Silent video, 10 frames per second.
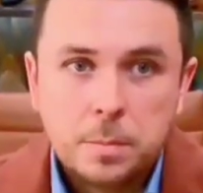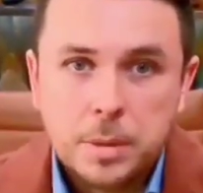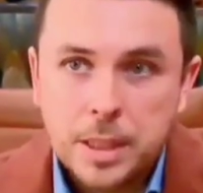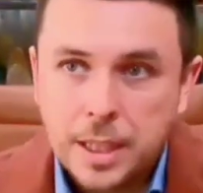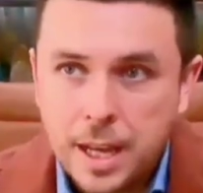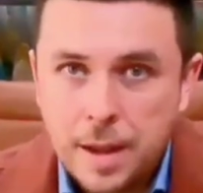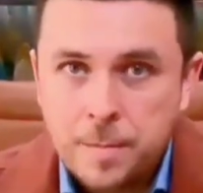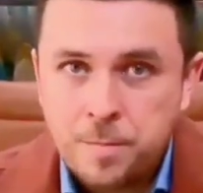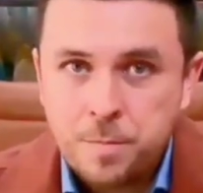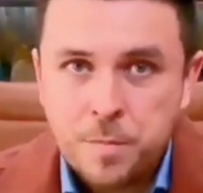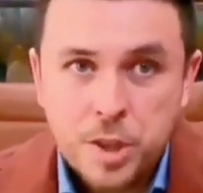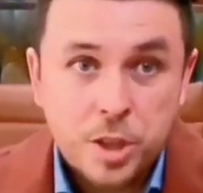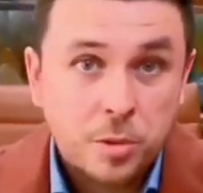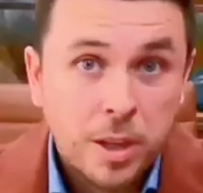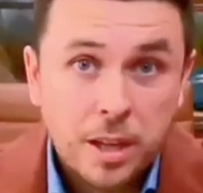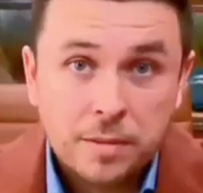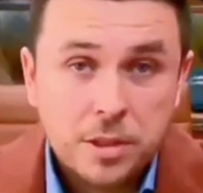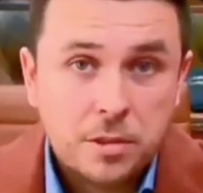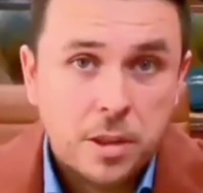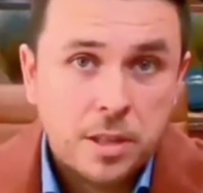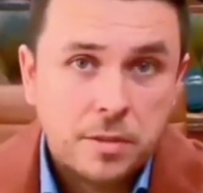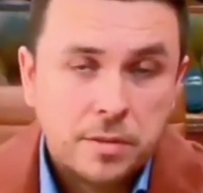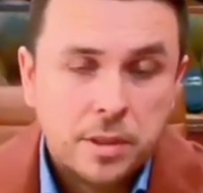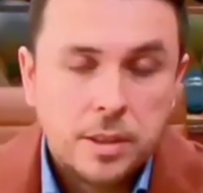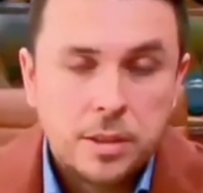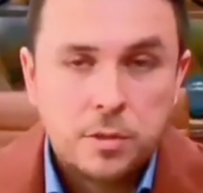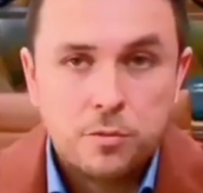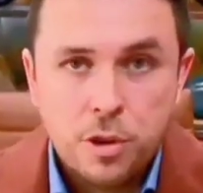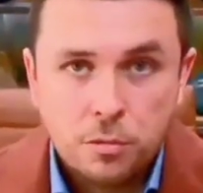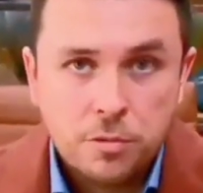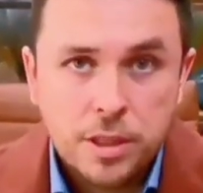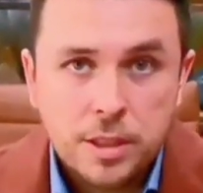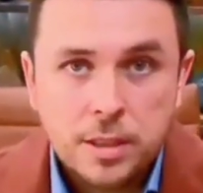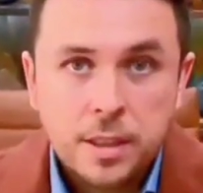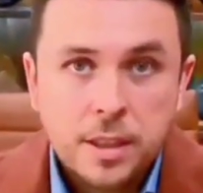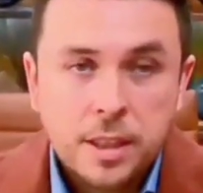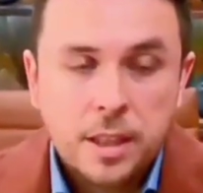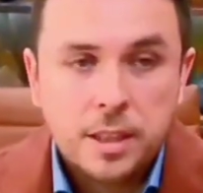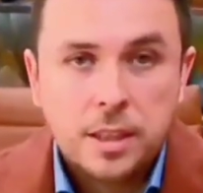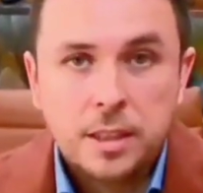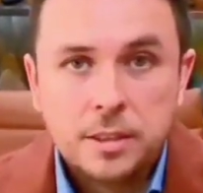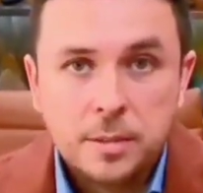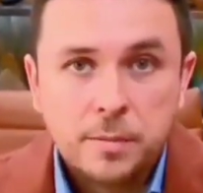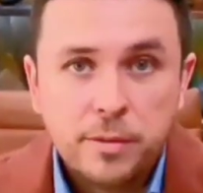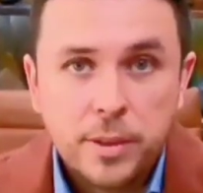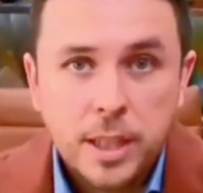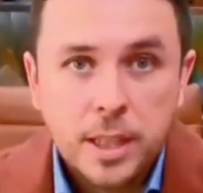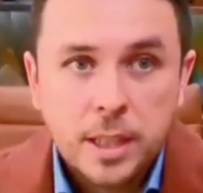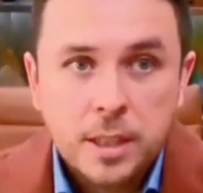but again, you don't have a strange foot, you don't need a custom fit,